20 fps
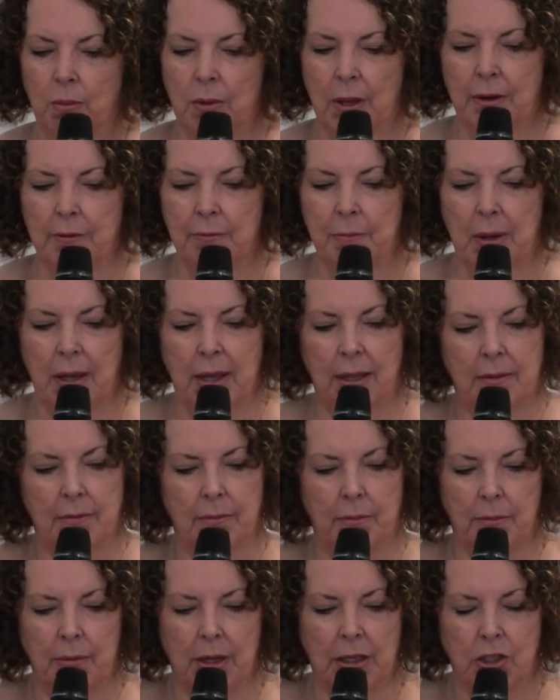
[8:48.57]
one of
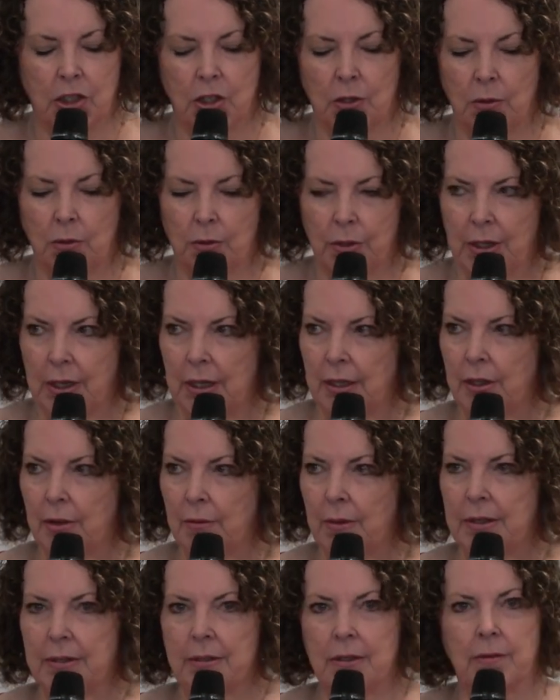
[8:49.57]
my children and the
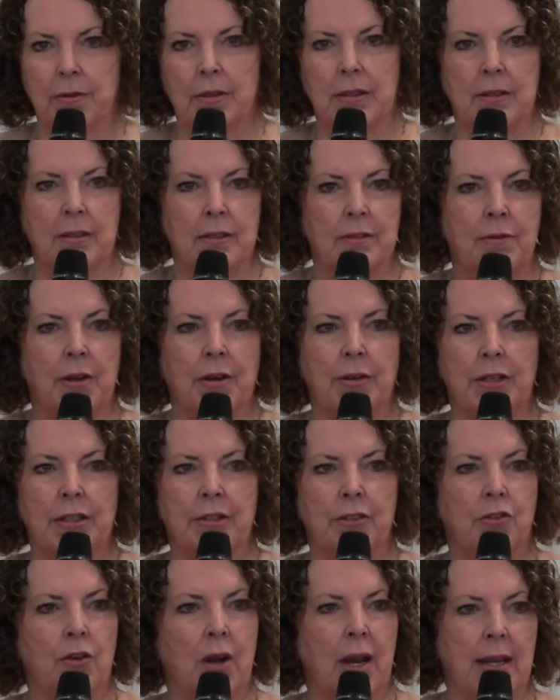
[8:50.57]
rest of us is very
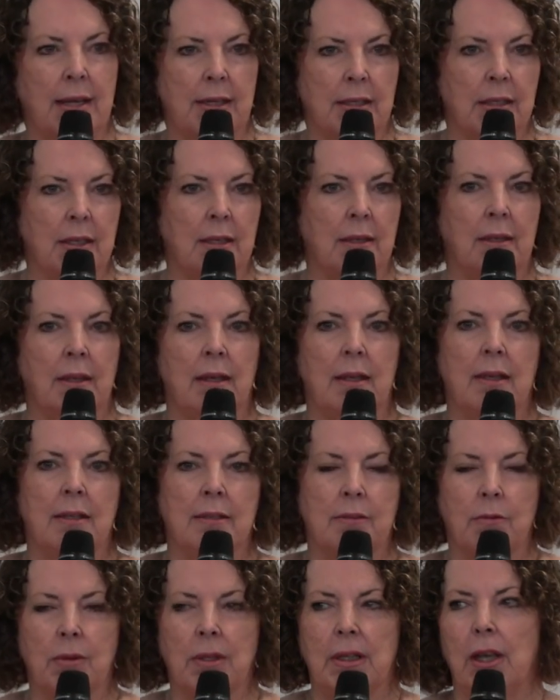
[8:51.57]
strained.
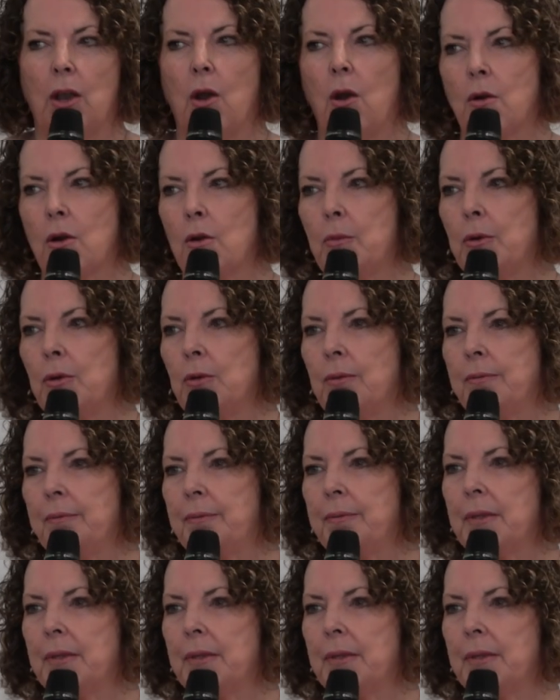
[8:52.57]
It's really horrible.